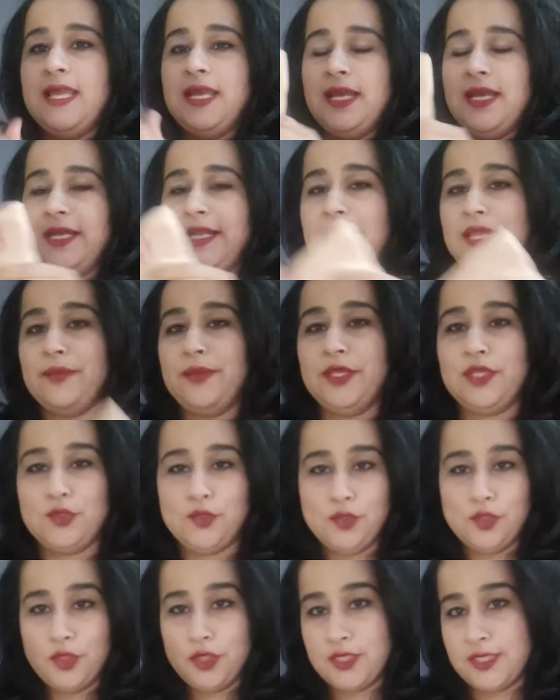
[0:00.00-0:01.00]
it can make you
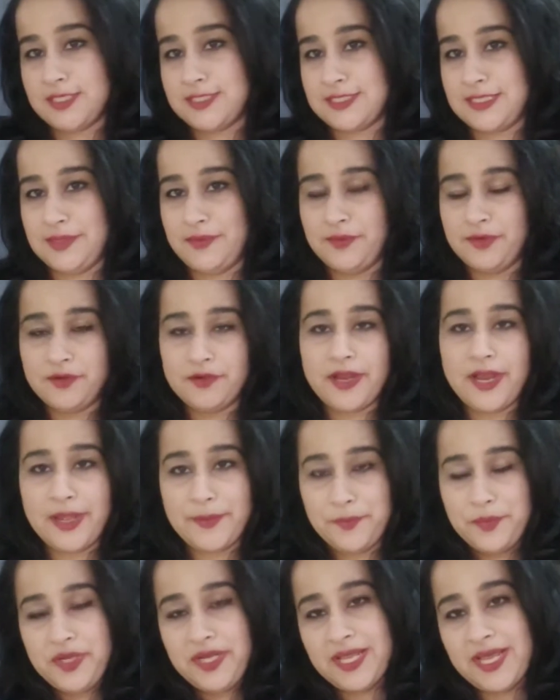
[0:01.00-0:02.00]
look slimmer
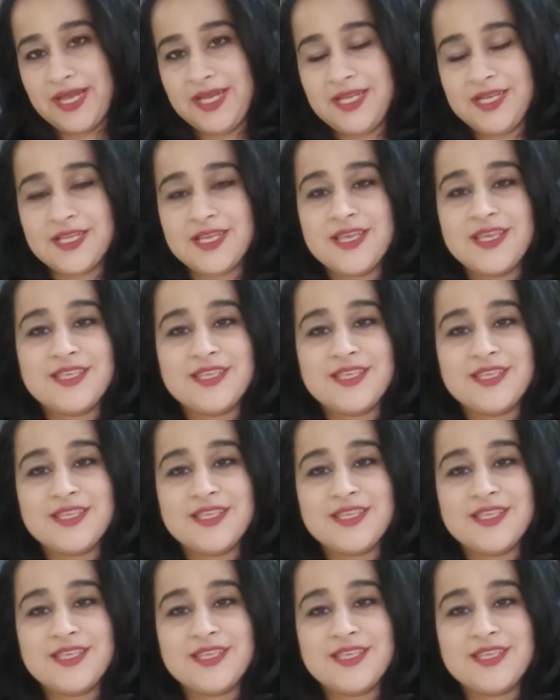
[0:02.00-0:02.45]
and petite.